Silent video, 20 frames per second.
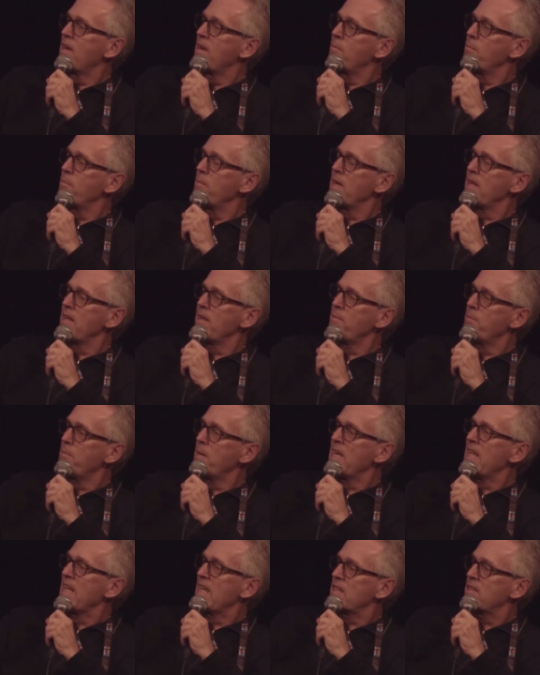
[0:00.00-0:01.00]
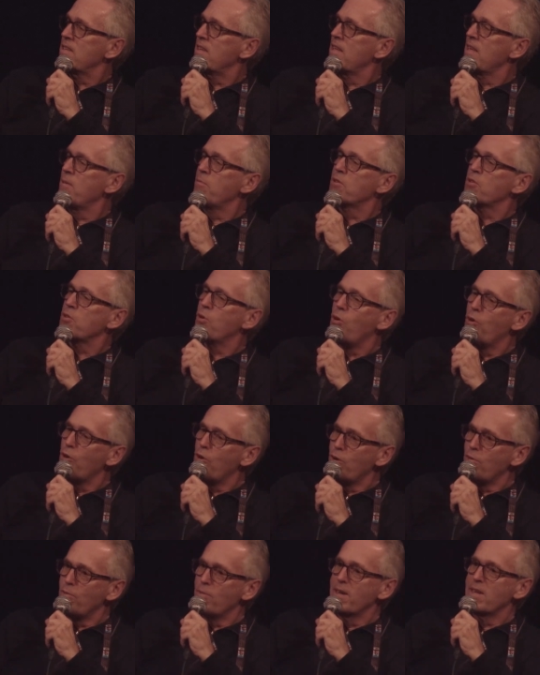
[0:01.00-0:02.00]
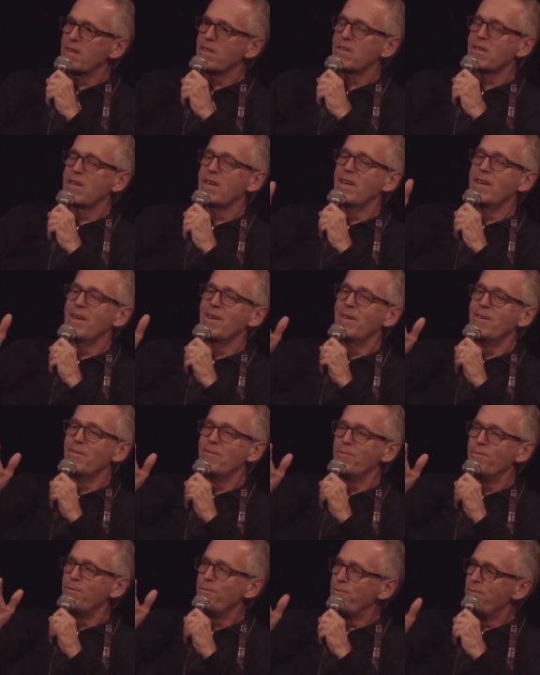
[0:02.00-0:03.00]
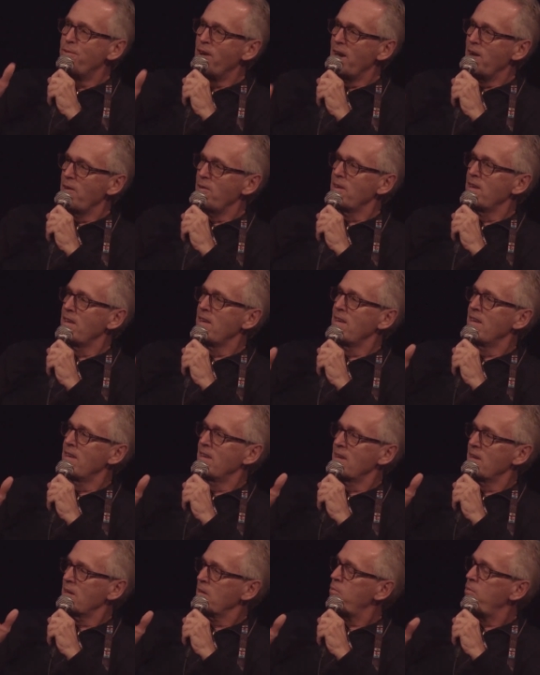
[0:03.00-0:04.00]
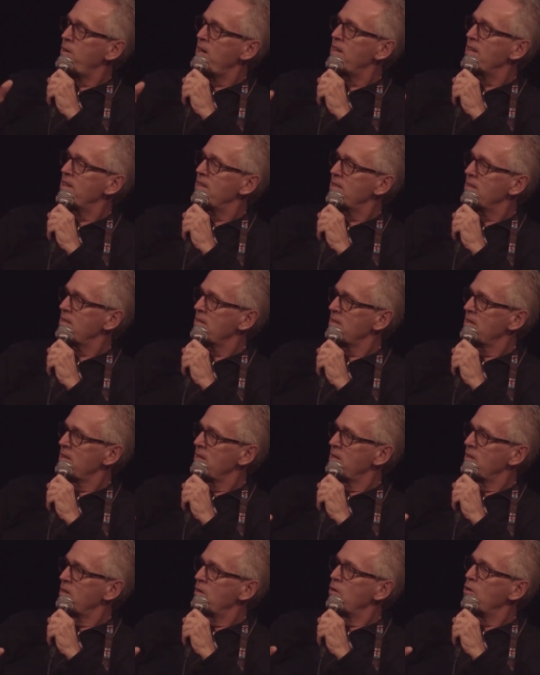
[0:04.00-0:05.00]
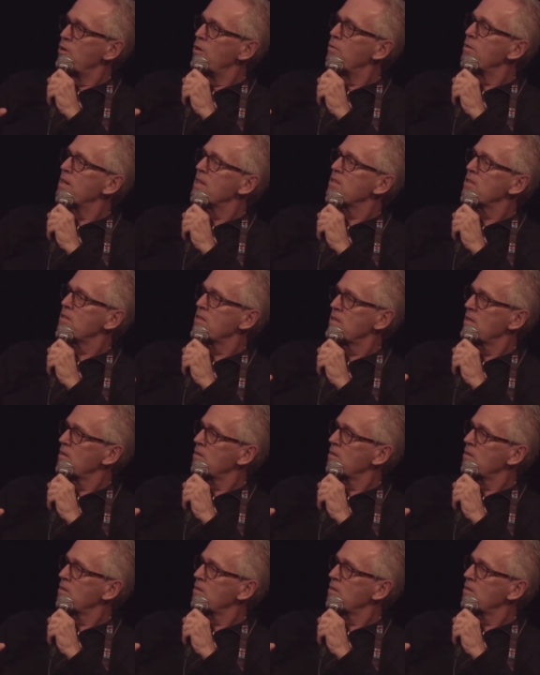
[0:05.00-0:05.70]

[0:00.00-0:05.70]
in many meetings, and he was always very quiet, always